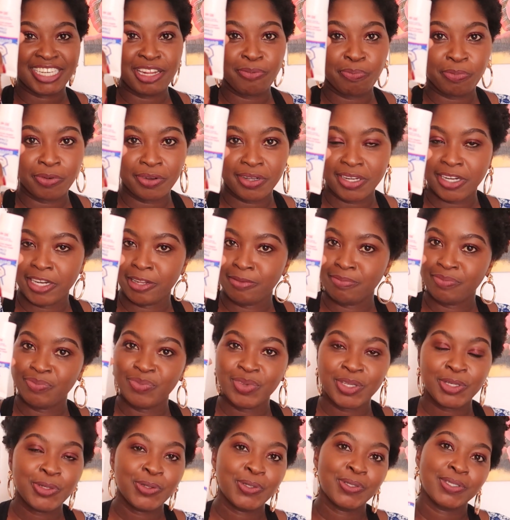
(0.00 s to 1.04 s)
nipple cream,
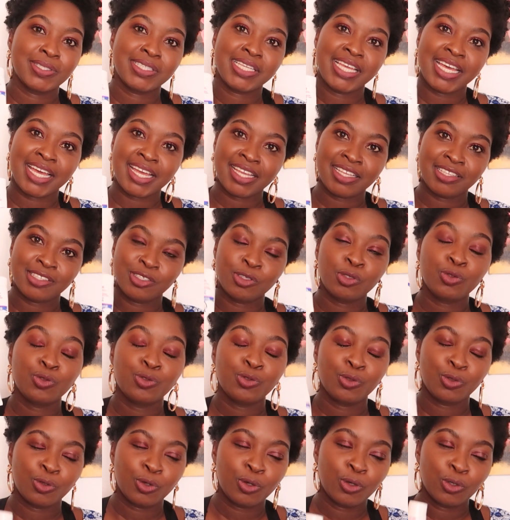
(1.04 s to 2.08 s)
because guys, you
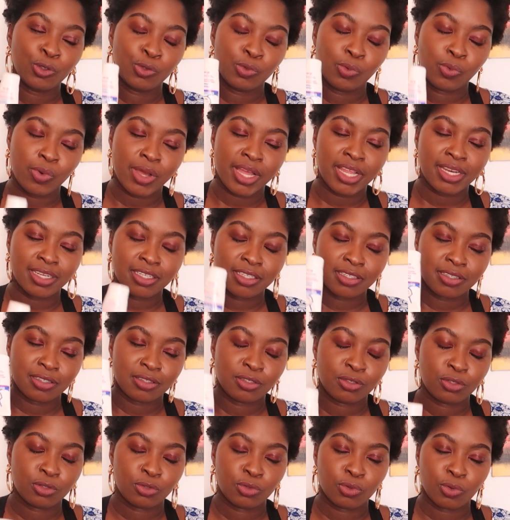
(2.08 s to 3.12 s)
do not want
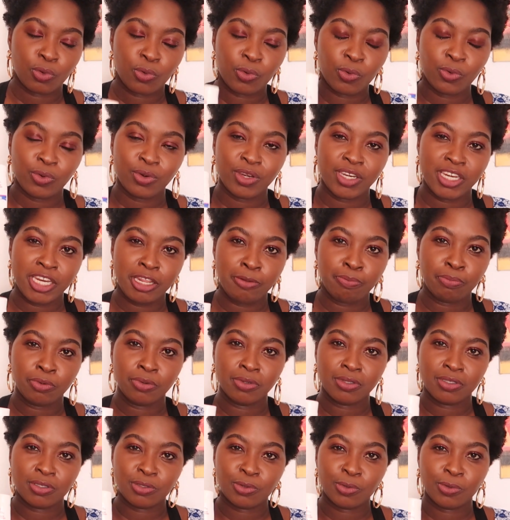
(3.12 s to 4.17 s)
so
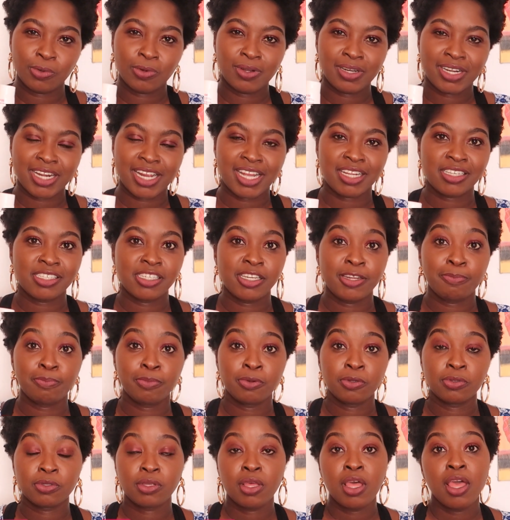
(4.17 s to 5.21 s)
cracked
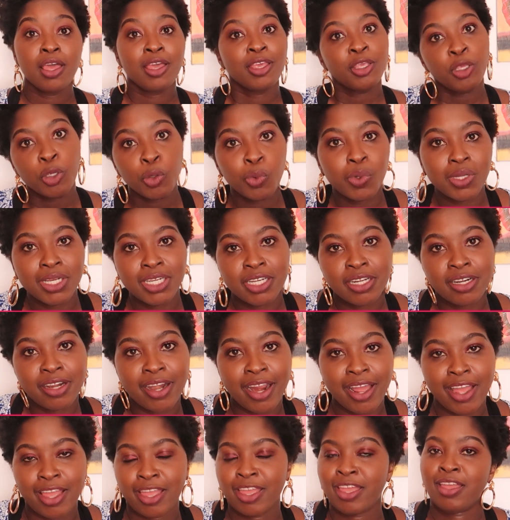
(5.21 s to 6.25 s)
nipples. You will
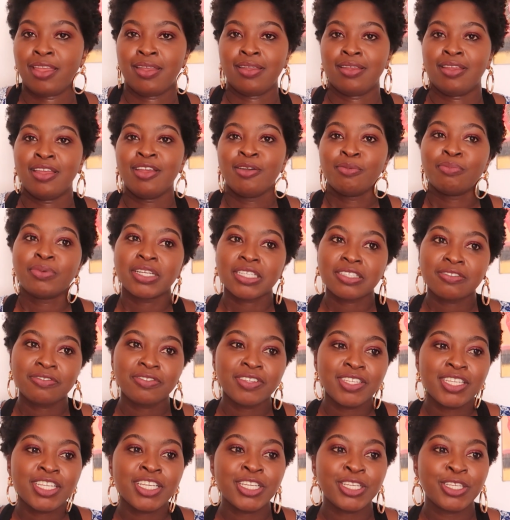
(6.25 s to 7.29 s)
cry.
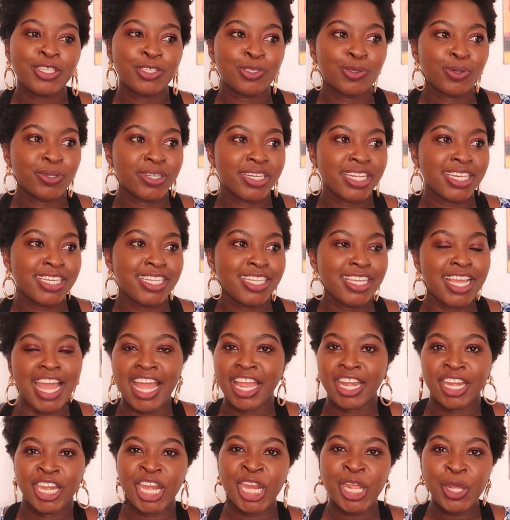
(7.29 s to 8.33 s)
Breastfeeding is already
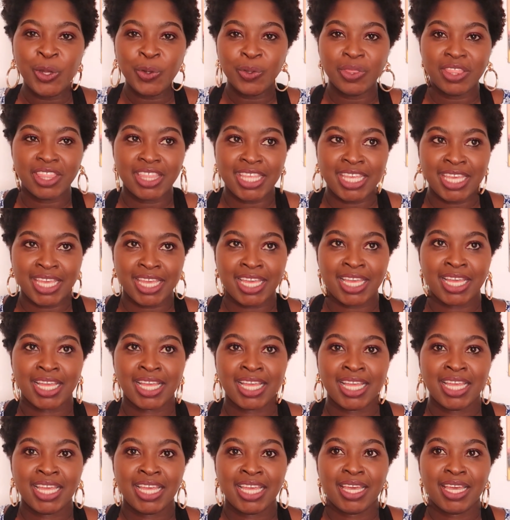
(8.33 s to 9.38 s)
a new thing.
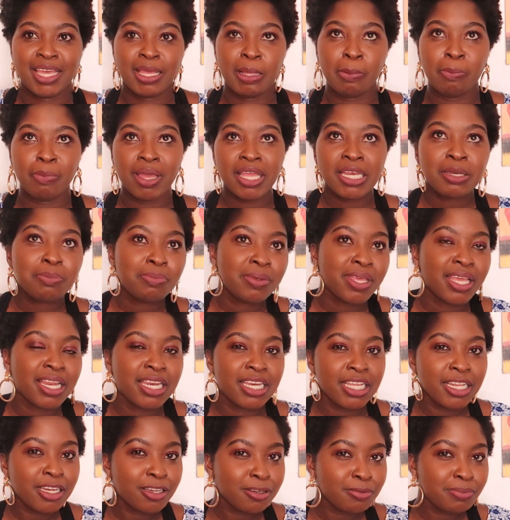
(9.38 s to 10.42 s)
It might be a
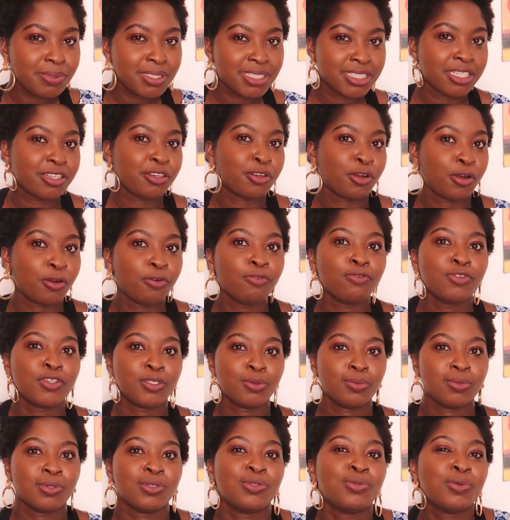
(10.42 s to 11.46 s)
little bit
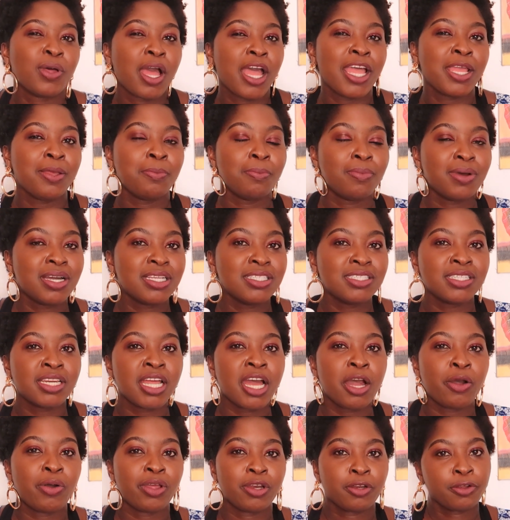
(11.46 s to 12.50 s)
uncomfortable, so imagine
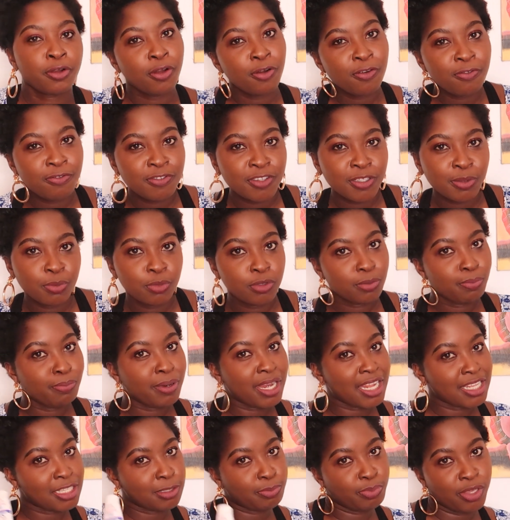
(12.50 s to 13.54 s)
how uncomfortable
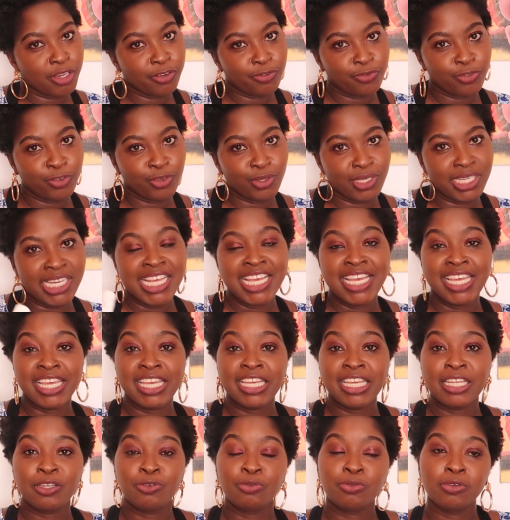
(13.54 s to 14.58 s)
plus painful
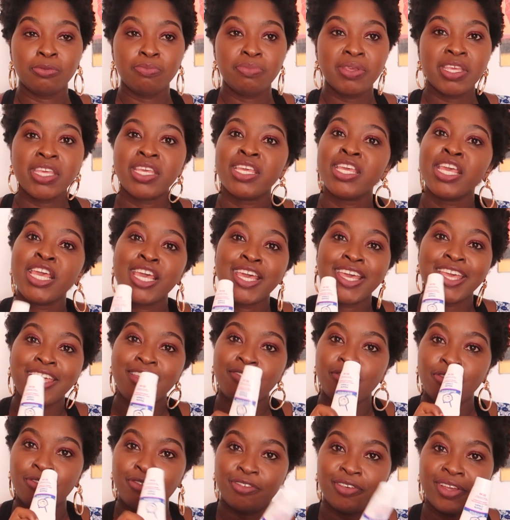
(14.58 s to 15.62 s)
it would be
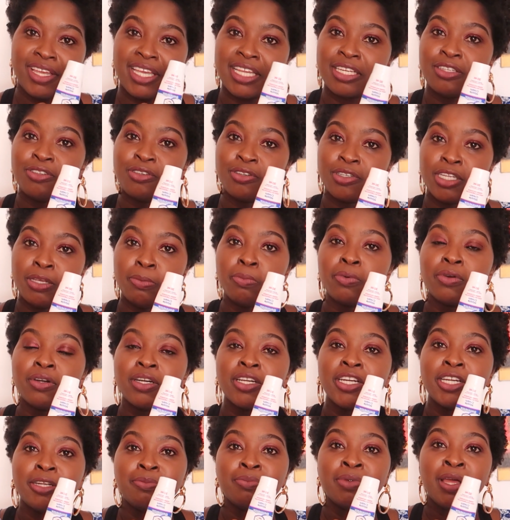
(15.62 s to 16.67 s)
if you forget your nipple
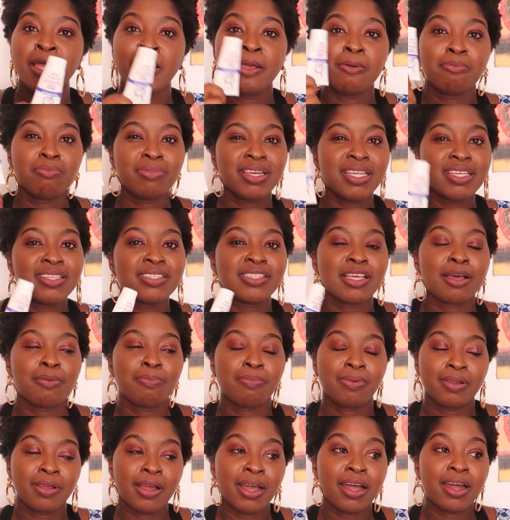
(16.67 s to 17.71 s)
cream. Please
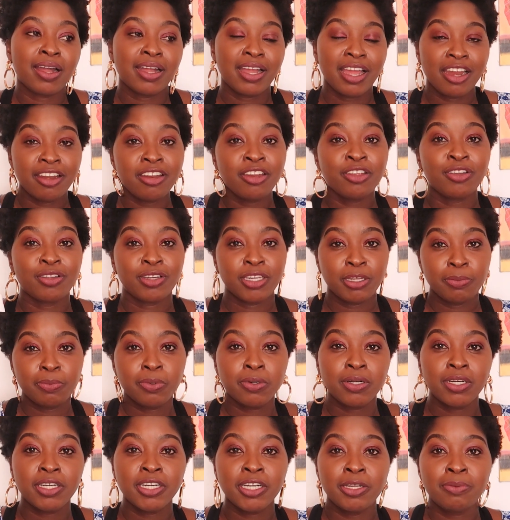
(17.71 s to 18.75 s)
carry your
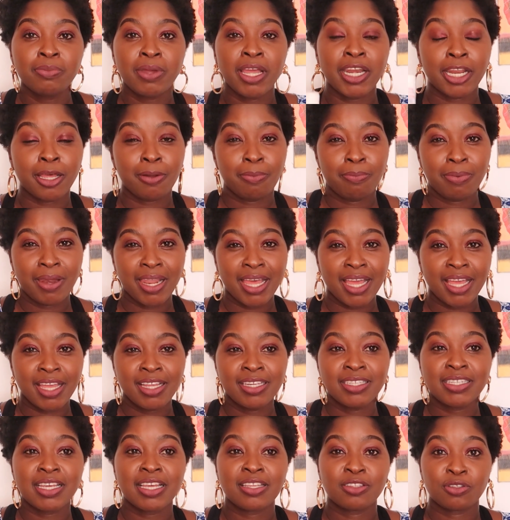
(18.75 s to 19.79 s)
nipple cream and
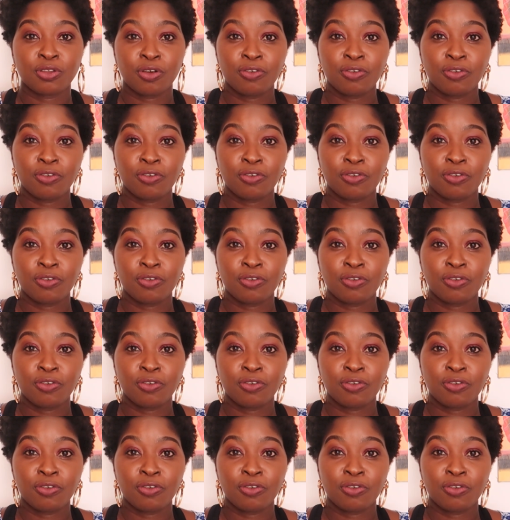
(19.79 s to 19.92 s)
apply it as